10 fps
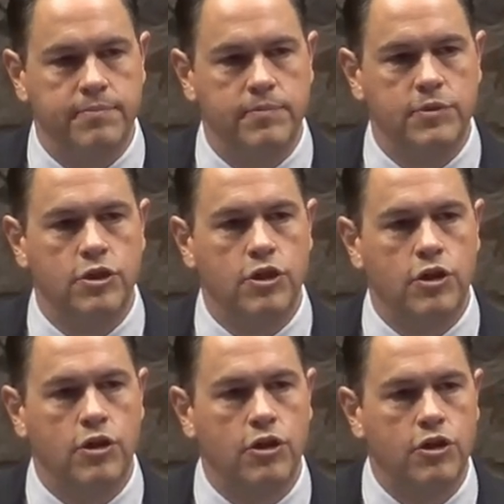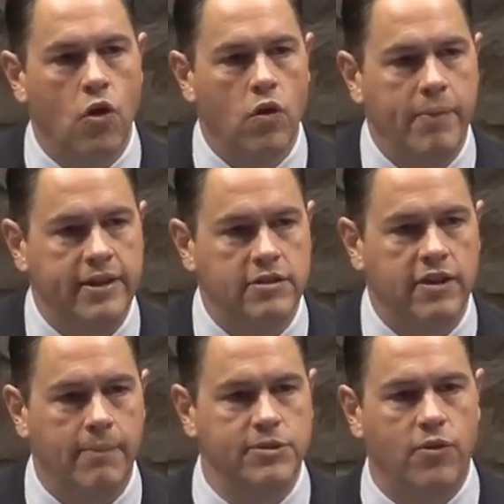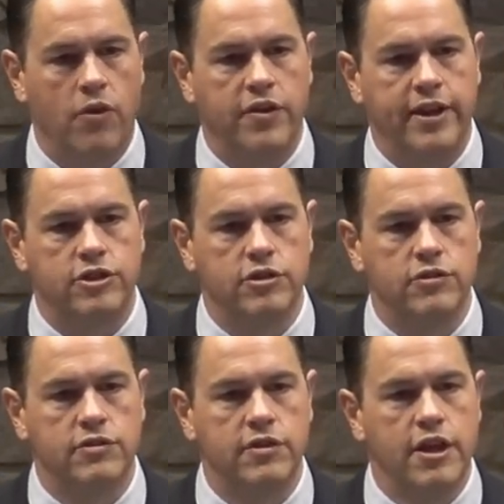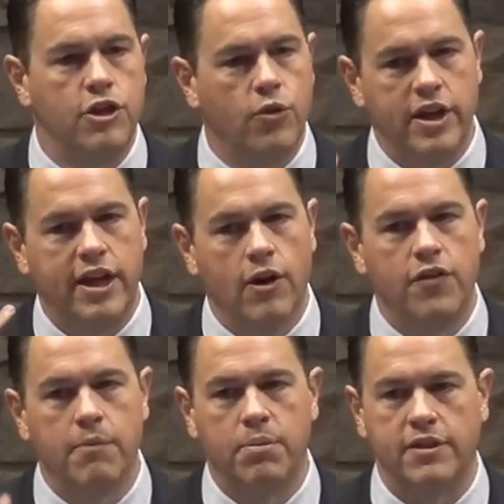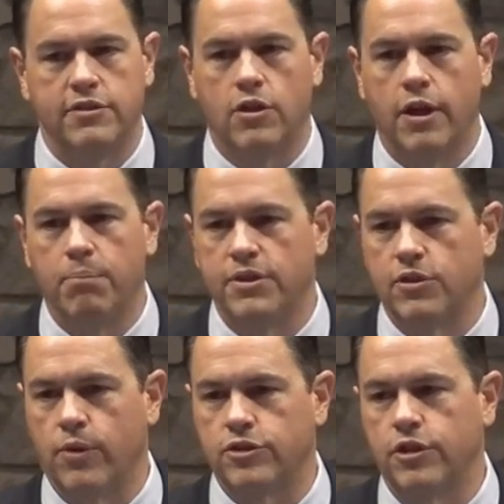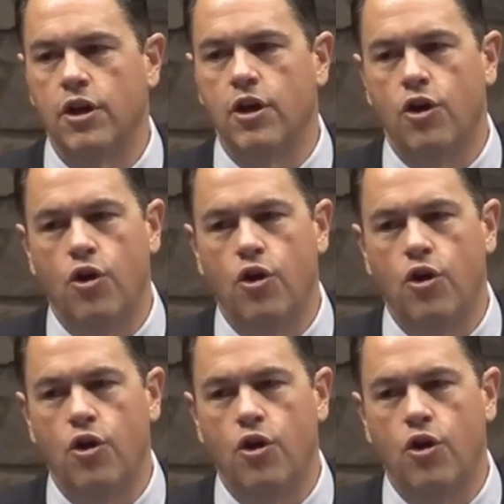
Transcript: go and make disciples of all the nations. You can hear the implicit, implicit question Who are we?